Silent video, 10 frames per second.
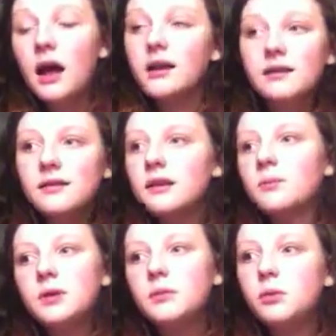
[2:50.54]
And I
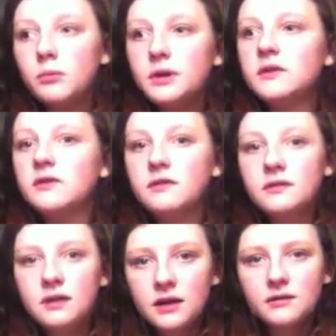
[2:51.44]
think people
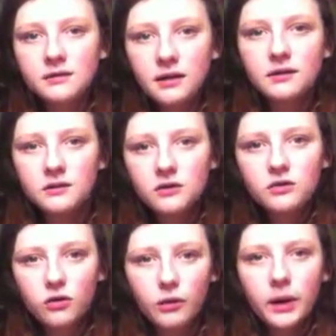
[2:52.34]
miss that side of the
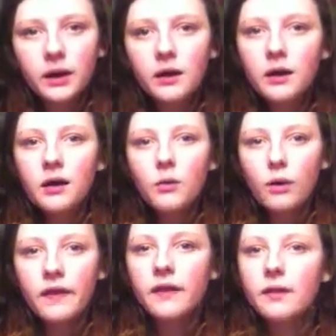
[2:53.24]
story
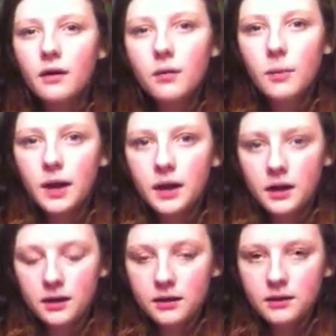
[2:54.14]
when they think about
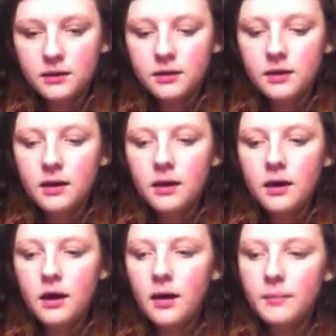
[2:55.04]
it.
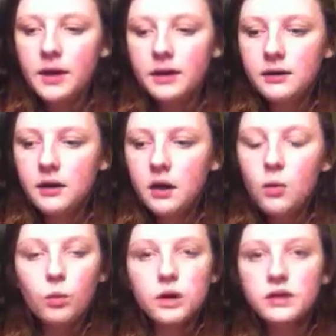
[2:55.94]
I mean,
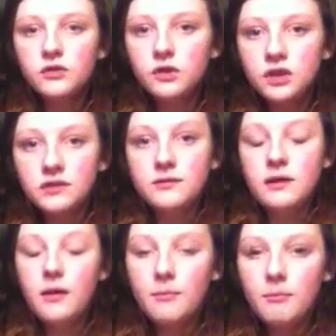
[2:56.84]
when you're in this
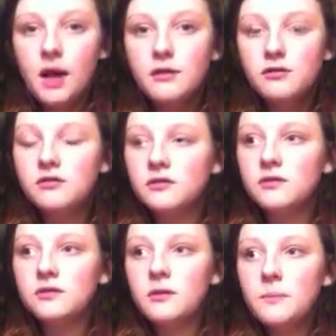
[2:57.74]

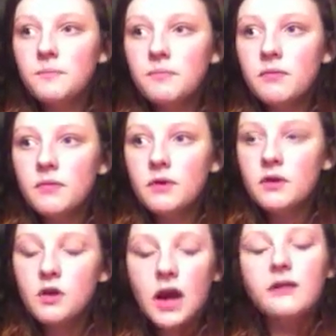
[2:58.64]
immense...
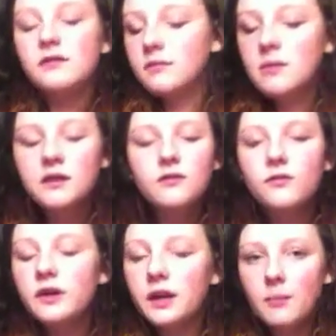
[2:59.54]
you get this immense
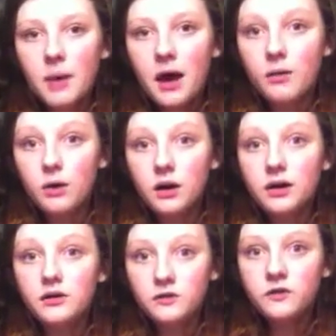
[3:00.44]
feeling of power and you